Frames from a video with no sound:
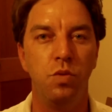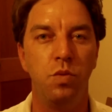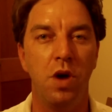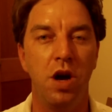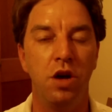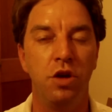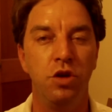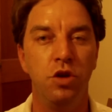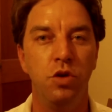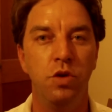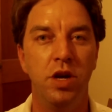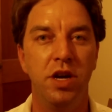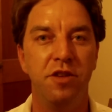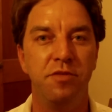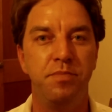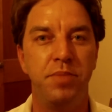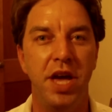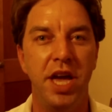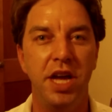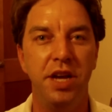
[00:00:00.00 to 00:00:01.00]
while you
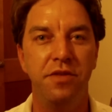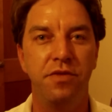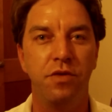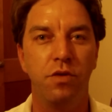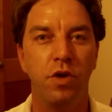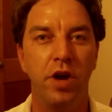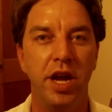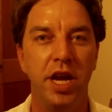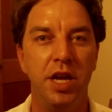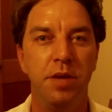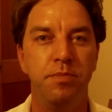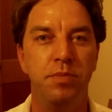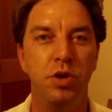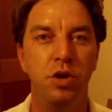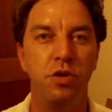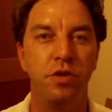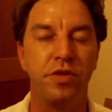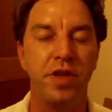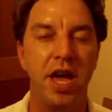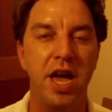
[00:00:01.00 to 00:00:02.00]
have paid for a
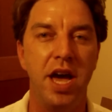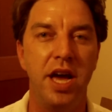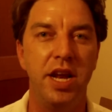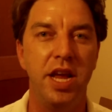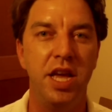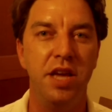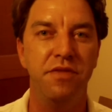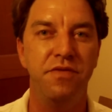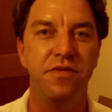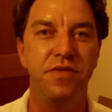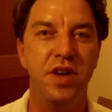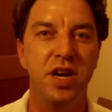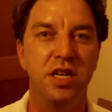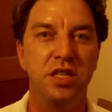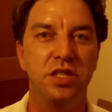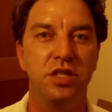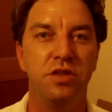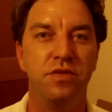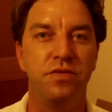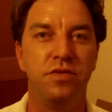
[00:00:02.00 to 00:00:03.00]
booth at a
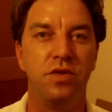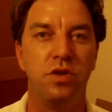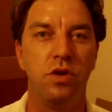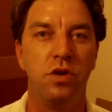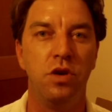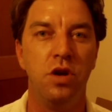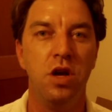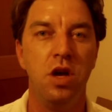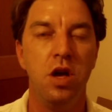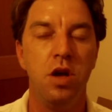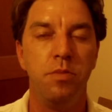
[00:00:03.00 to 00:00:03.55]
festival